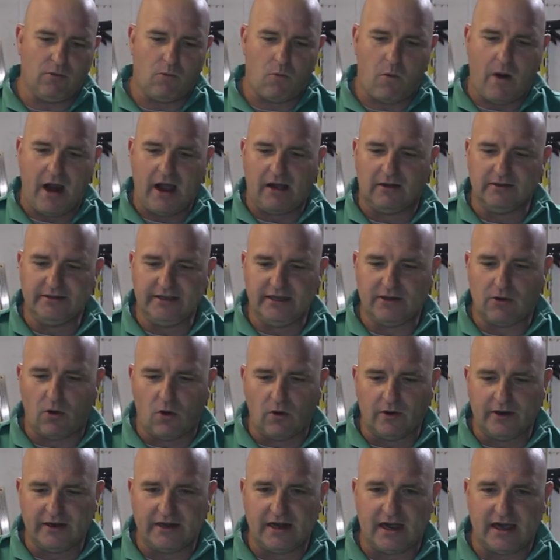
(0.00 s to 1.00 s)
welding
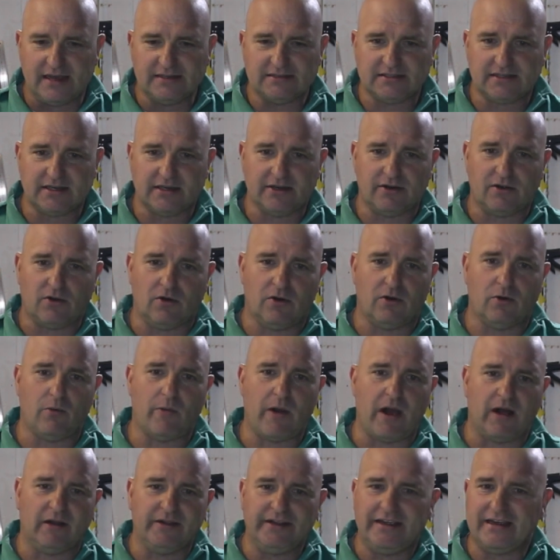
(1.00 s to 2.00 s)
organizer or
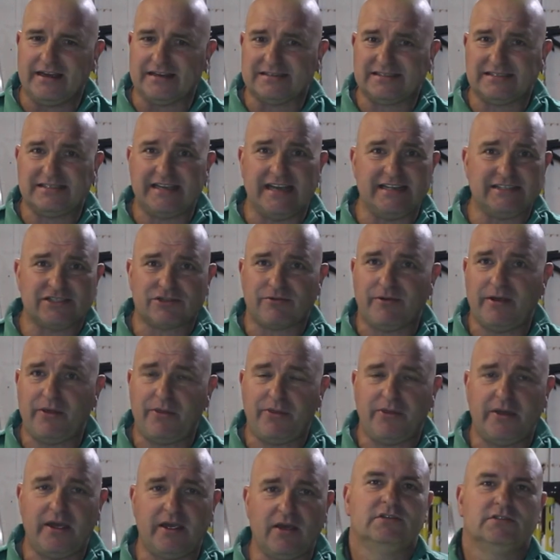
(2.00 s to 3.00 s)
welding accessory
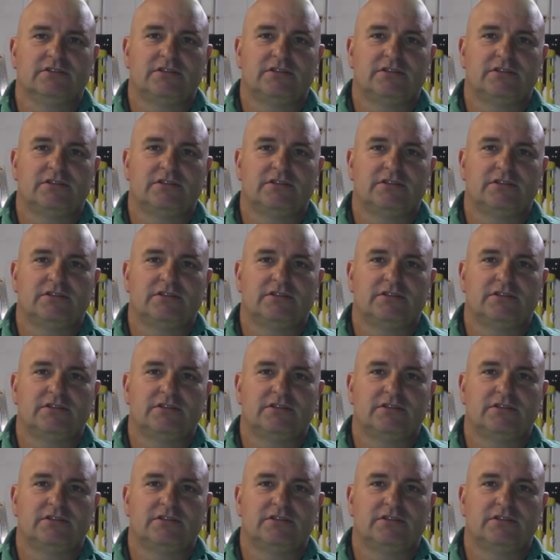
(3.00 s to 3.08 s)
thing.